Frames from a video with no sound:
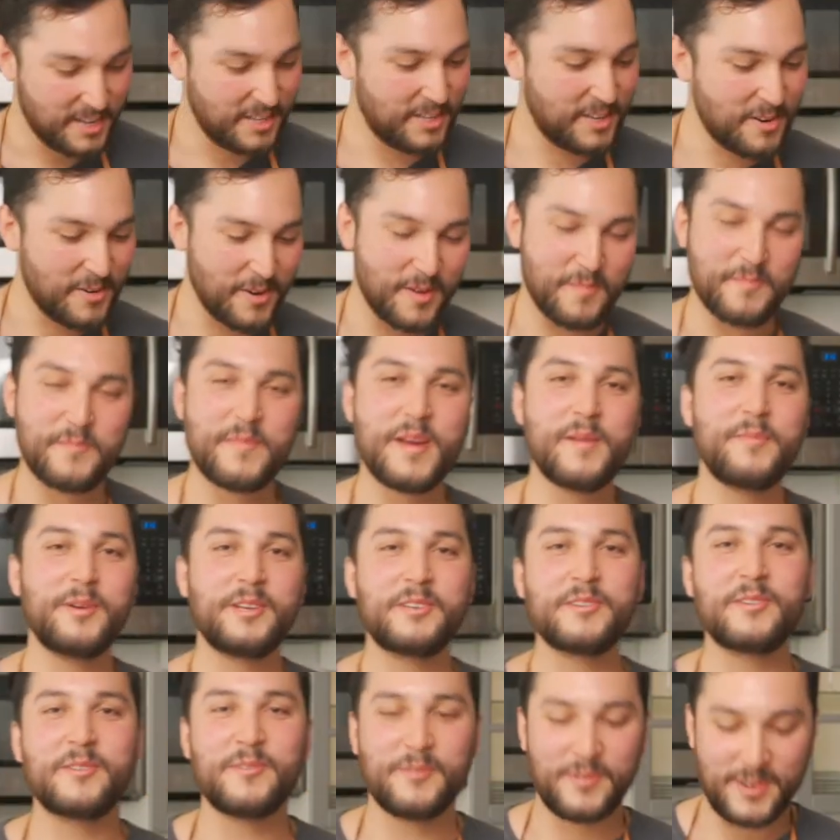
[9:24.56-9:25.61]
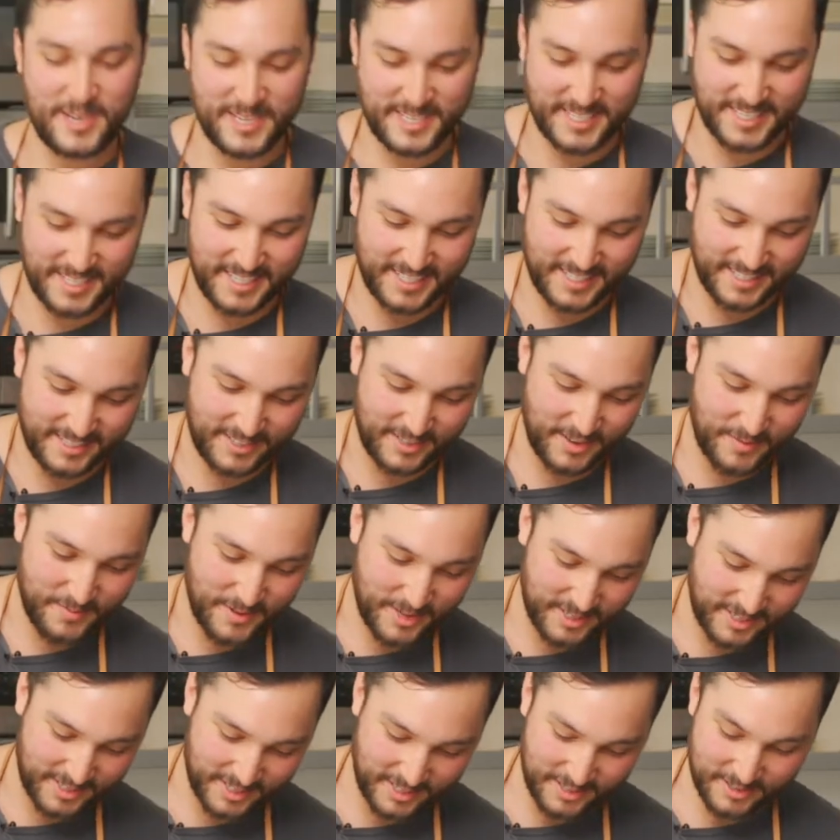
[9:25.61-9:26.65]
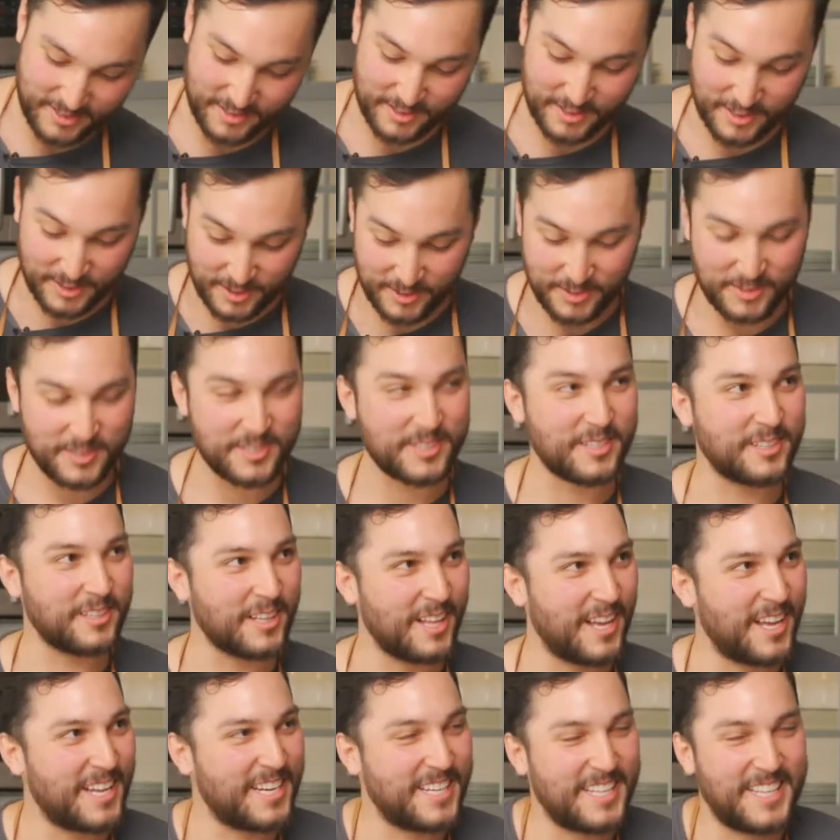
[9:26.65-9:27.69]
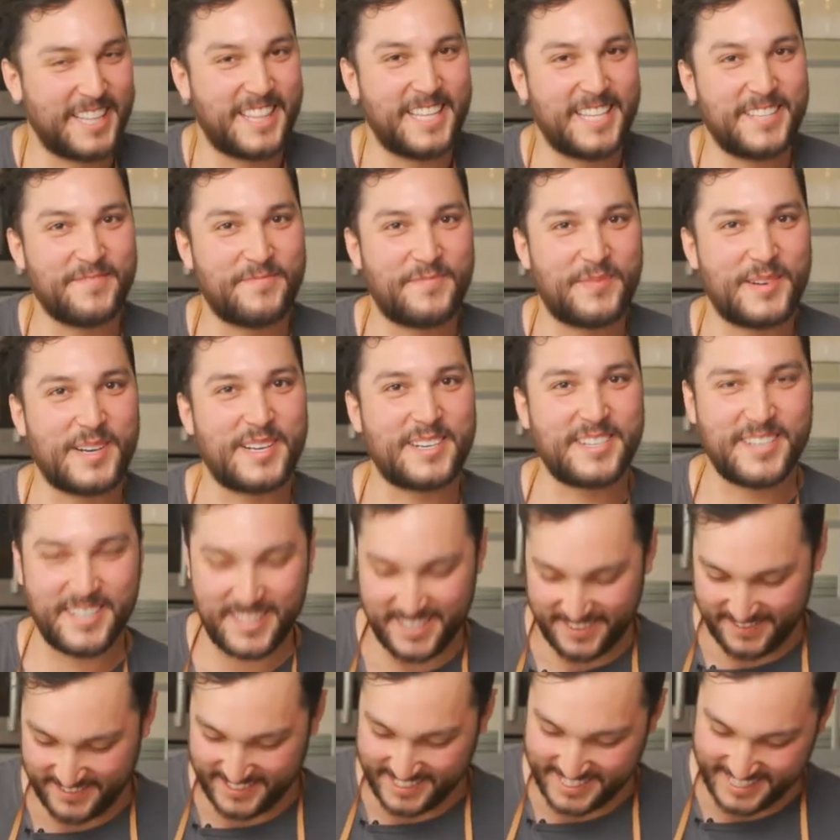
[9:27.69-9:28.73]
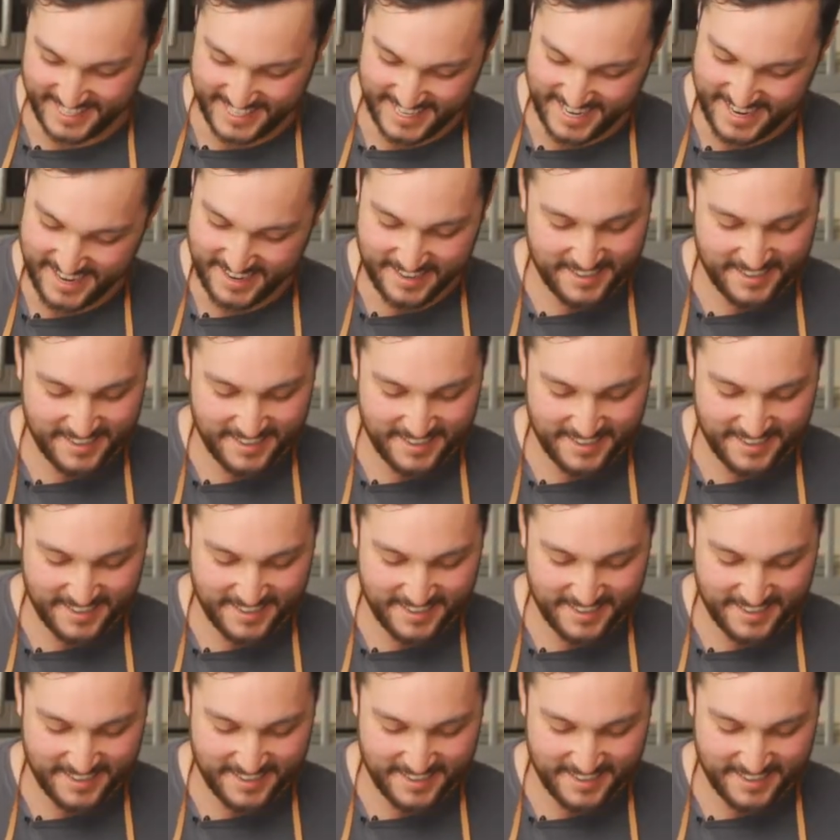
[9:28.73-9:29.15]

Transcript: You know what? Maybe don't whisk so much that you lose a lot of the butter that was in there.